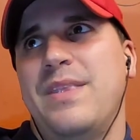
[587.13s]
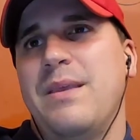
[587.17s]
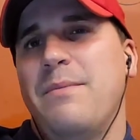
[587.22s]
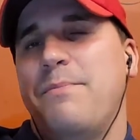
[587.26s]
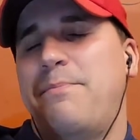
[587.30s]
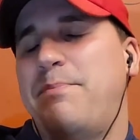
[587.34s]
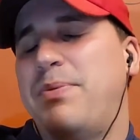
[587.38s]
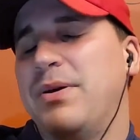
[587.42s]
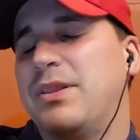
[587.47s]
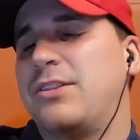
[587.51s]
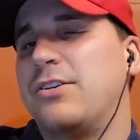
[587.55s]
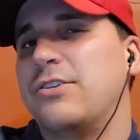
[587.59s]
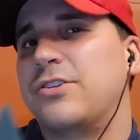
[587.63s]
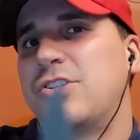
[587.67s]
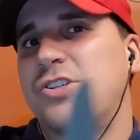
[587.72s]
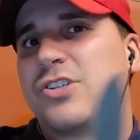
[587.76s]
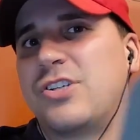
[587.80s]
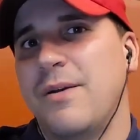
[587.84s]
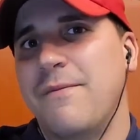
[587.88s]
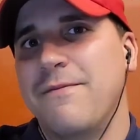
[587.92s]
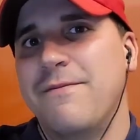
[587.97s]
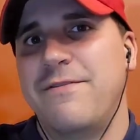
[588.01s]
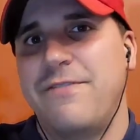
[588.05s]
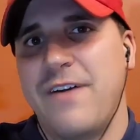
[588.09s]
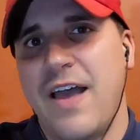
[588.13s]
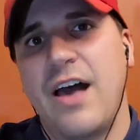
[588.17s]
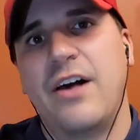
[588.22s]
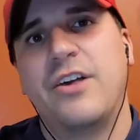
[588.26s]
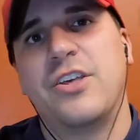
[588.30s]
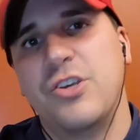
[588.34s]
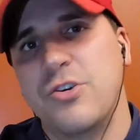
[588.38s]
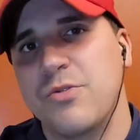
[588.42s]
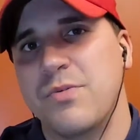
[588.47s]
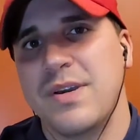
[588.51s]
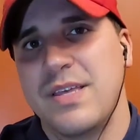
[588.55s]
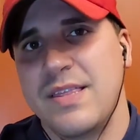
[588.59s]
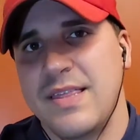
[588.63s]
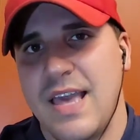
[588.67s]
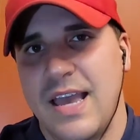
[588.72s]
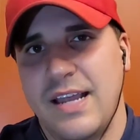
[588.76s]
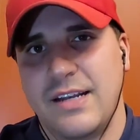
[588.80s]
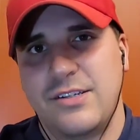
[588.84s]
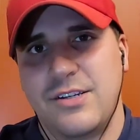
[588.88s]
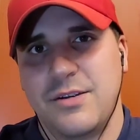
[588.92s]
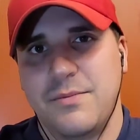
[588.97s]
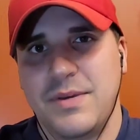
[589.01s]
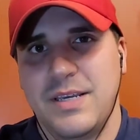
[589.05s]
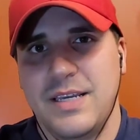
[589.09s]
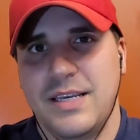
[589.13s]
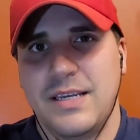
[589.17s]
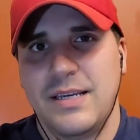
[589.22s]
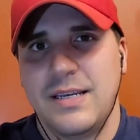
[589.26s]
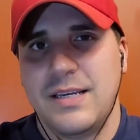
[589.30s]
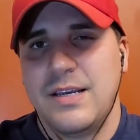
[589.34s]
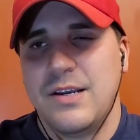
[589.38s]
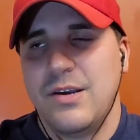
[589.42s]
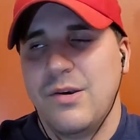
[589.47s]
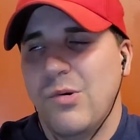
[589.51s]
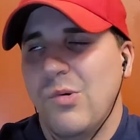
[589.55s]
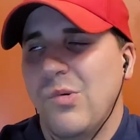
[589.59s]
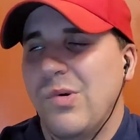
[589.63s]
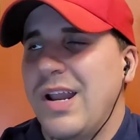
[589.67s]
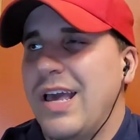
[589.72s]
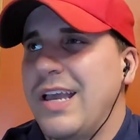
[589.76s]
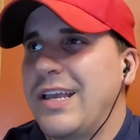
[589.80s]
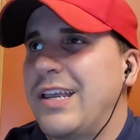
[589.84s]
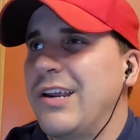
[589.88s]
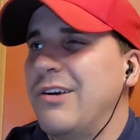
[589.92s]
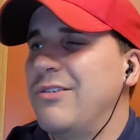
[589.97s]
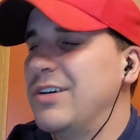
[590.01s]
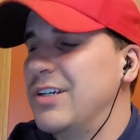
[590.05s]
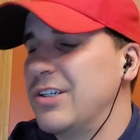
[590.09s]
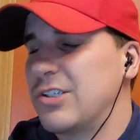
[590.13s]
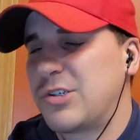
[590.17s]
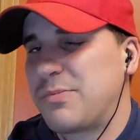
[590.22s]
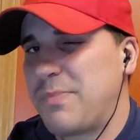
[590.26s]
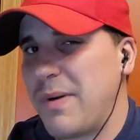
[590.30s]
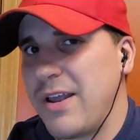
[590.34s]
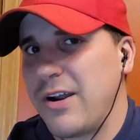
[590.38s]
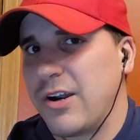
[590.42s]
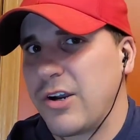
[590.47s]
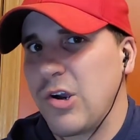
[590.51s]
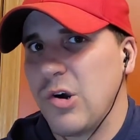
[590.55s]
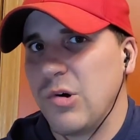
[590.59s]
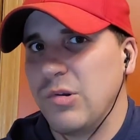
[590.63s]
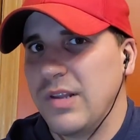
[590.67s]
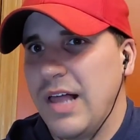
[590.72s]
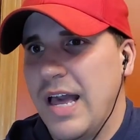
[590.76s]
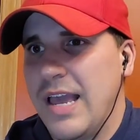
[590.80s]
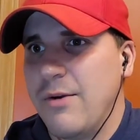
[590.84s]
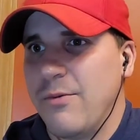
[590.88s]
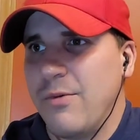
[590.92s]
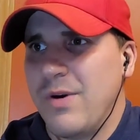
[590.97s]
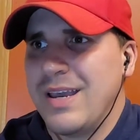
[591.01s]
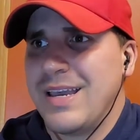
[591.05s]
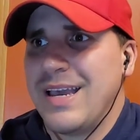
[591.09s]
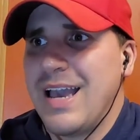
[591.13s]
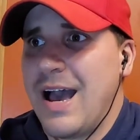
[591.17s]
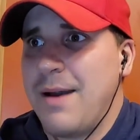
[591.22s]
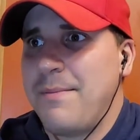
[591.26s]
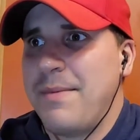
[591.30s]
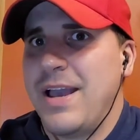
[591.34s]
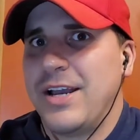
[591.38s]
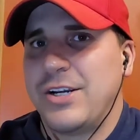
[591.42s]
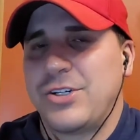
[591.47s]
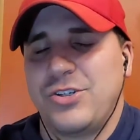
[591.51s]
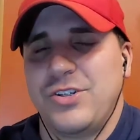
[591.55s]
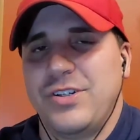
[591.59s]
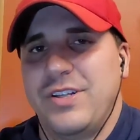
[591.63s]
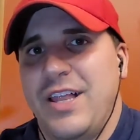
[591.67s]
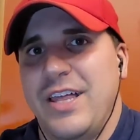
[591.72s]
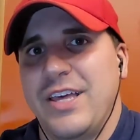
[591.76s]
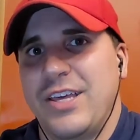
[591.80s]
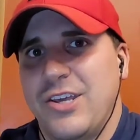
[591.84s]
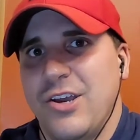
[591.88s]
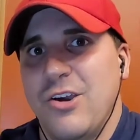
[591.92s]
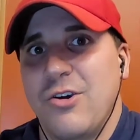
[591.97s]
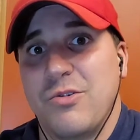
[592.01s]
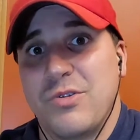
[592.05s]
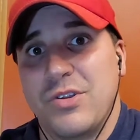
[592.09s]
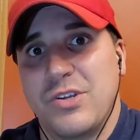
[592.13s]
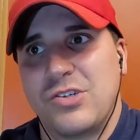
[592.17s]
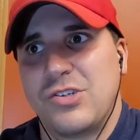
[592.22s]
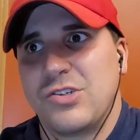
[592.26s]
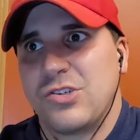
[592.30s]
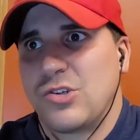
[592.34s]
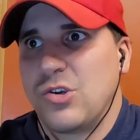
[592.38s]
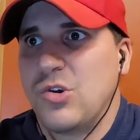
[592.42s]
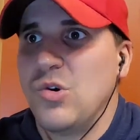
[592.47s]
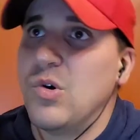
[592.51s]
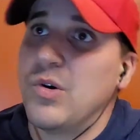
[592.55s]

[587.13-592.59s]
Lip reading: but there's some value in that to me. When I carry a Spyderco lightweight, I'm actually like, yo, this is cool.